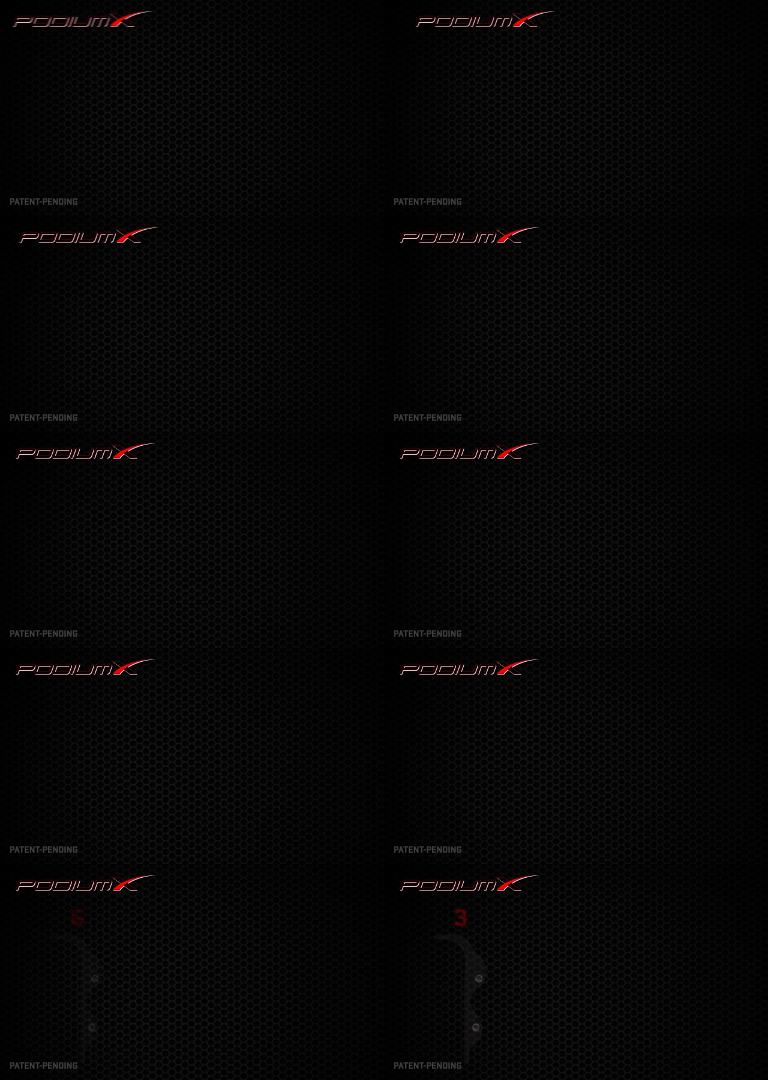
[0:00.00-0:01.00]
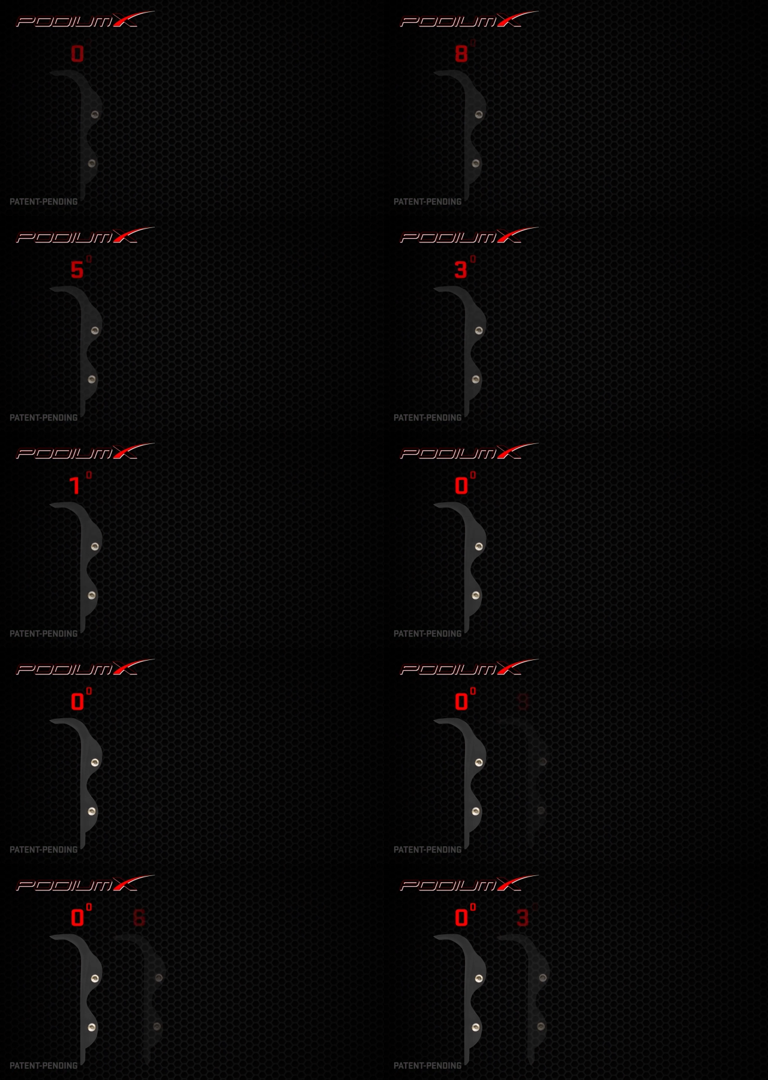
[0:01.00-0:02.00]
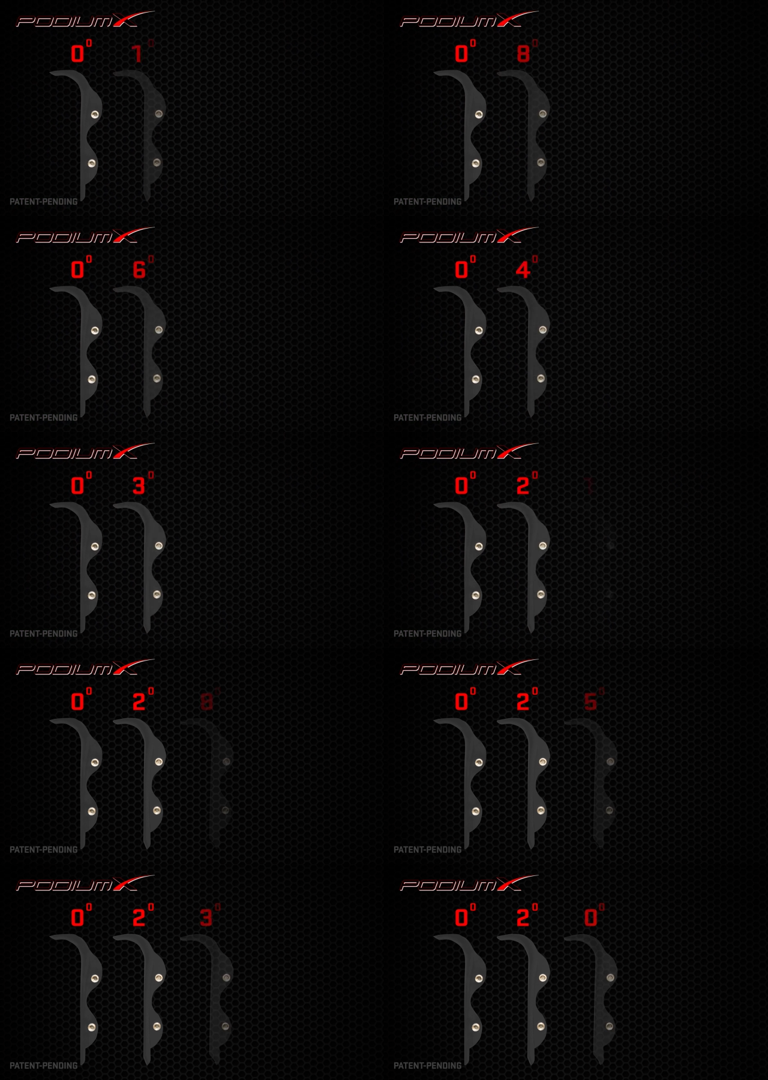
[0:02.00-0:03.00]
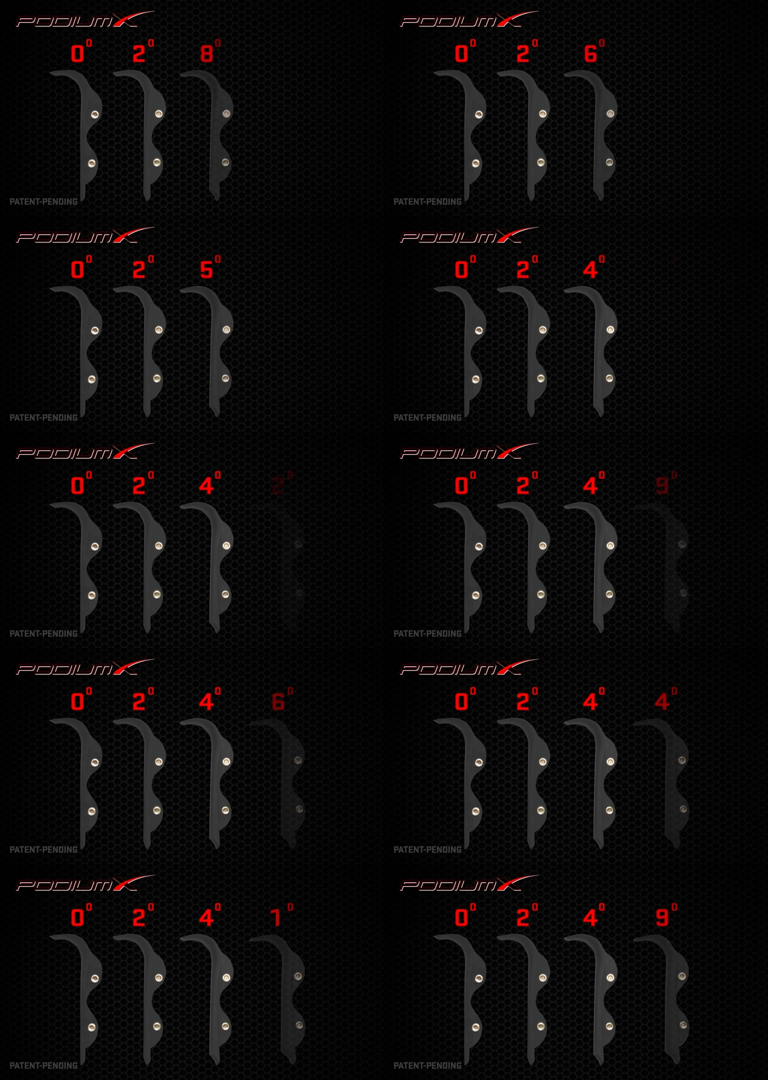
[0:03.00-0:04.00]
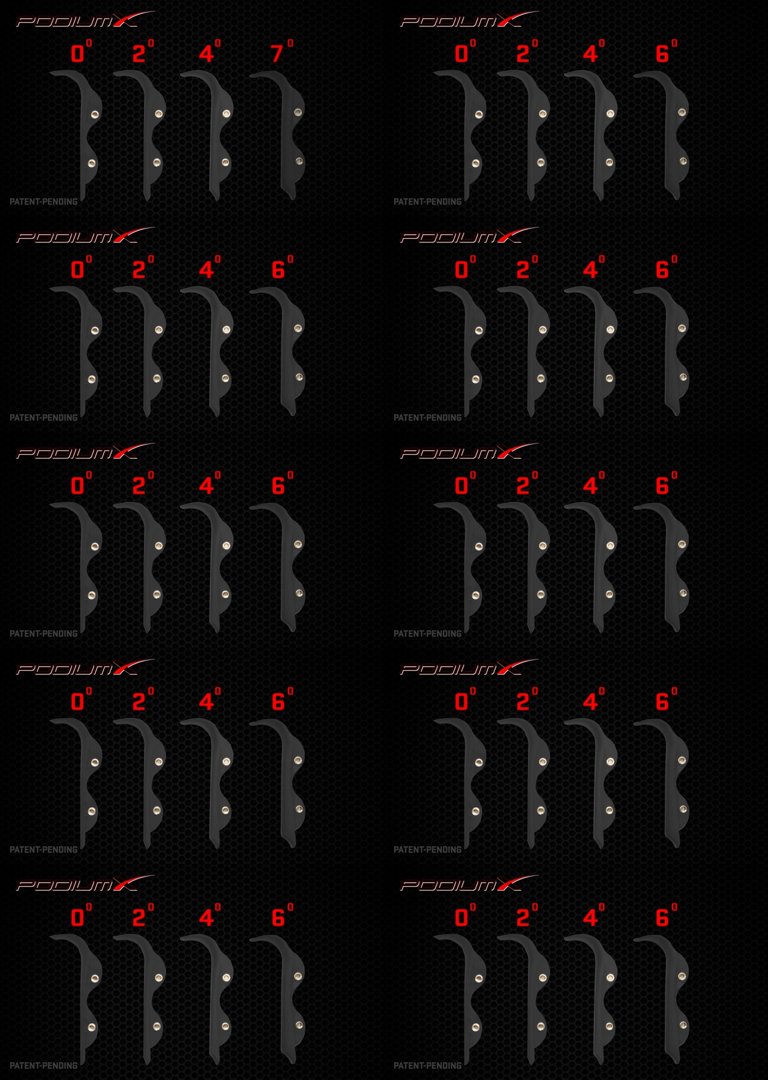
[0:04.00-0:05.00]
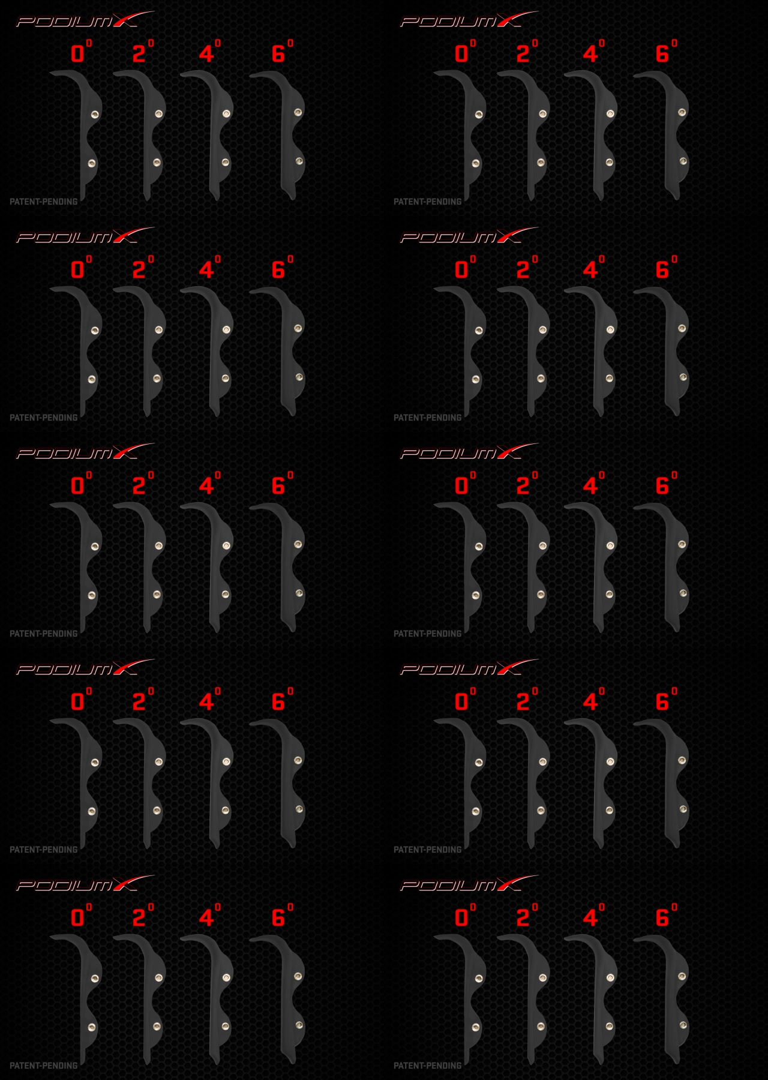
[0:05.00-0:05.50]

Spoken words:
(no speaker visible)